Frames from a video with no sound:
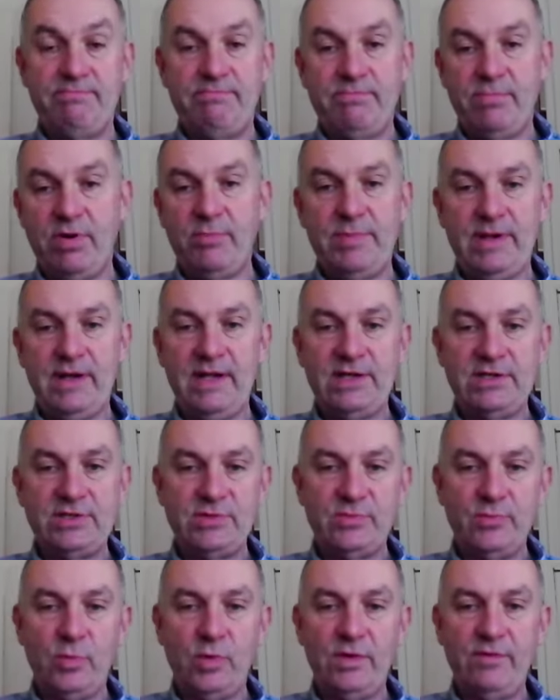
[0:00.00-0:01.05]

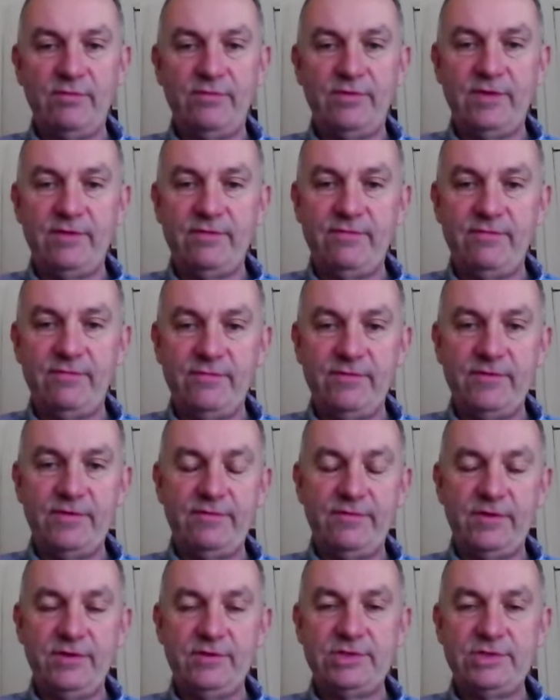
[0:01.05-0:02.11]
population want for the
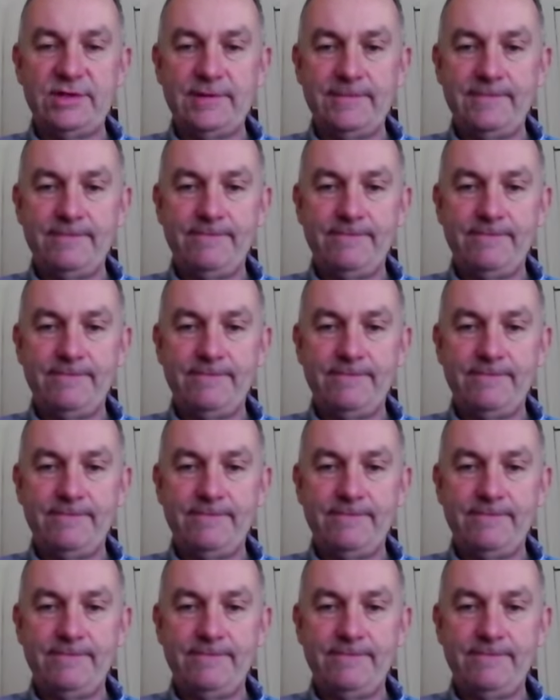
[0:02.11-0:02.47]
future.